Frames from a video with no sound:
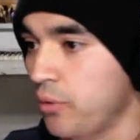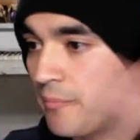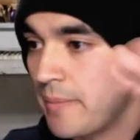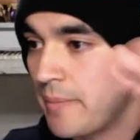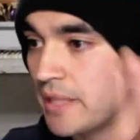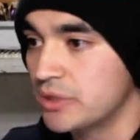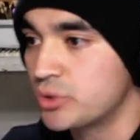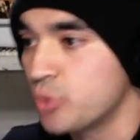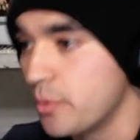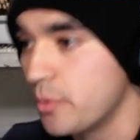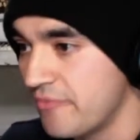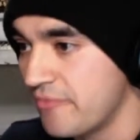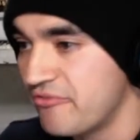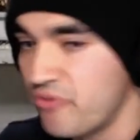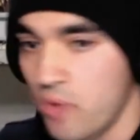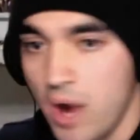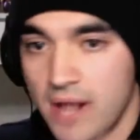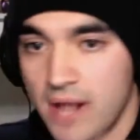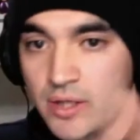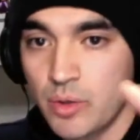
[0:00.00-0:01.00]
been through it
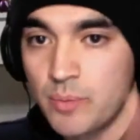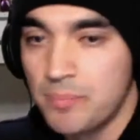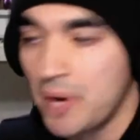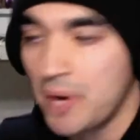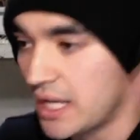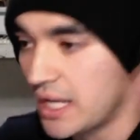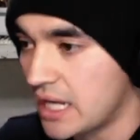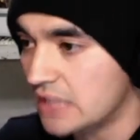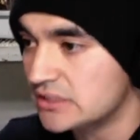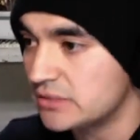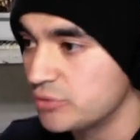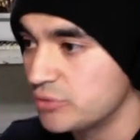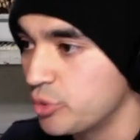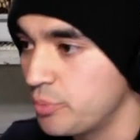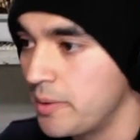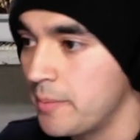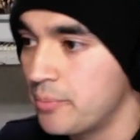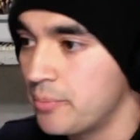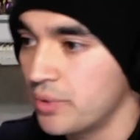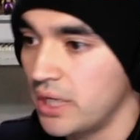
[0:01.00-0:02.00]
before. I know we probably got some new
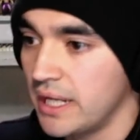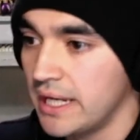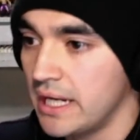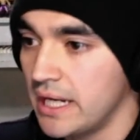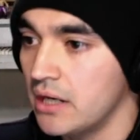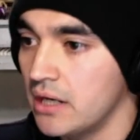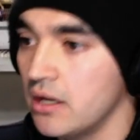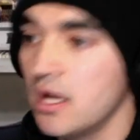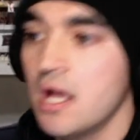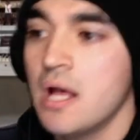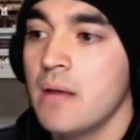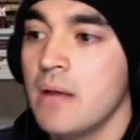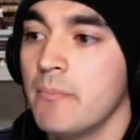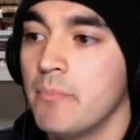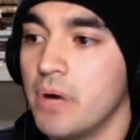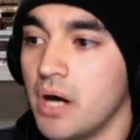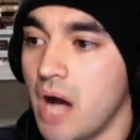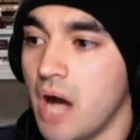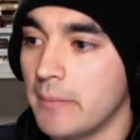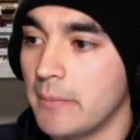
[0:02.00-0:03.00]
people in here,
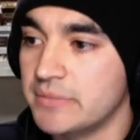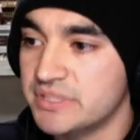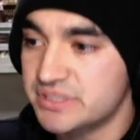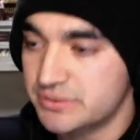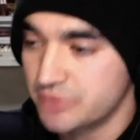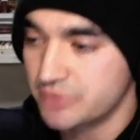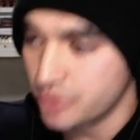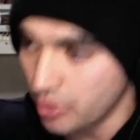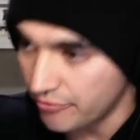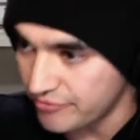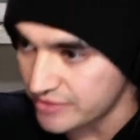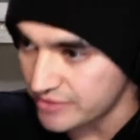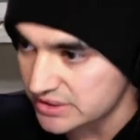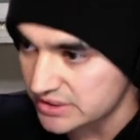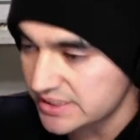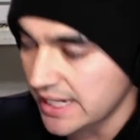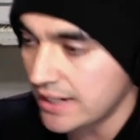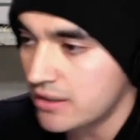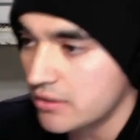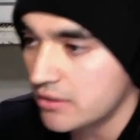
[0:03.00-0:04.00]
but I'm just, for the
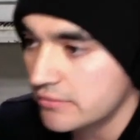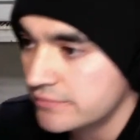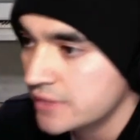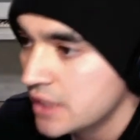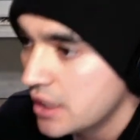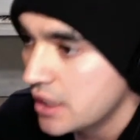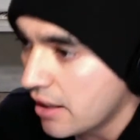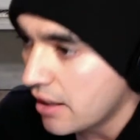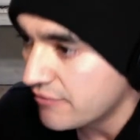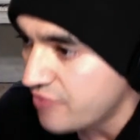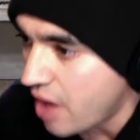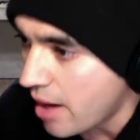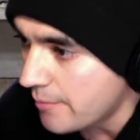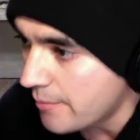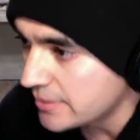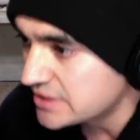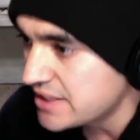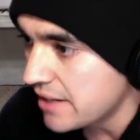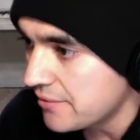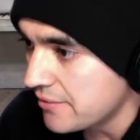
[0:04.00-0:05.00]
sake of
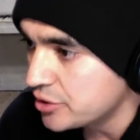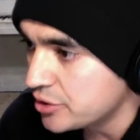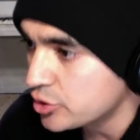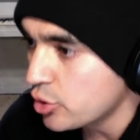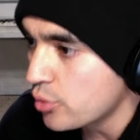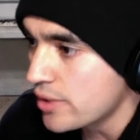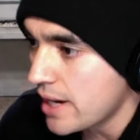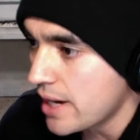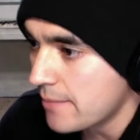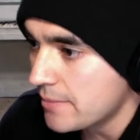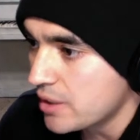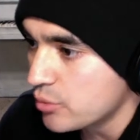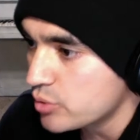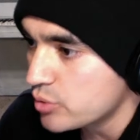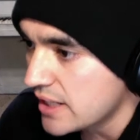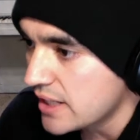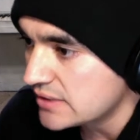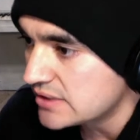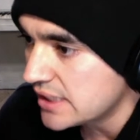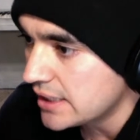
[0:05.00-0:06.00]
commentary, you know what I mean when I
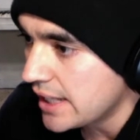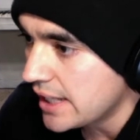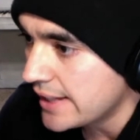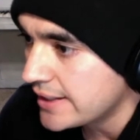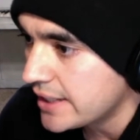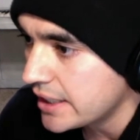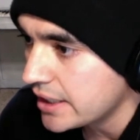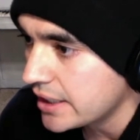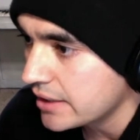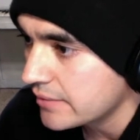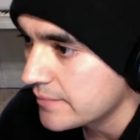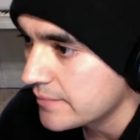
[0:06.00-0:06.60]
say leg kick.